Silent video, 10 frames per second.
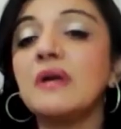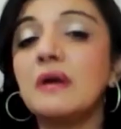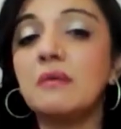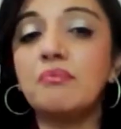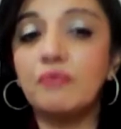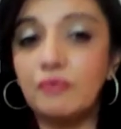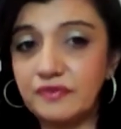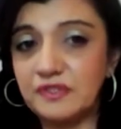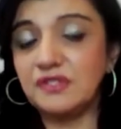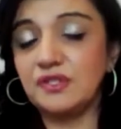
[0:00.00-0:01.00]
we
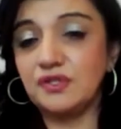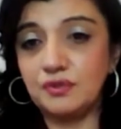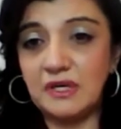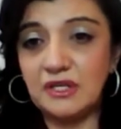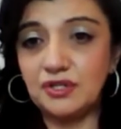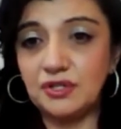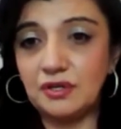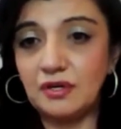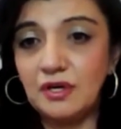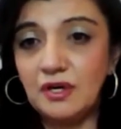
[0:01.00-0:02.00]
improve the situation?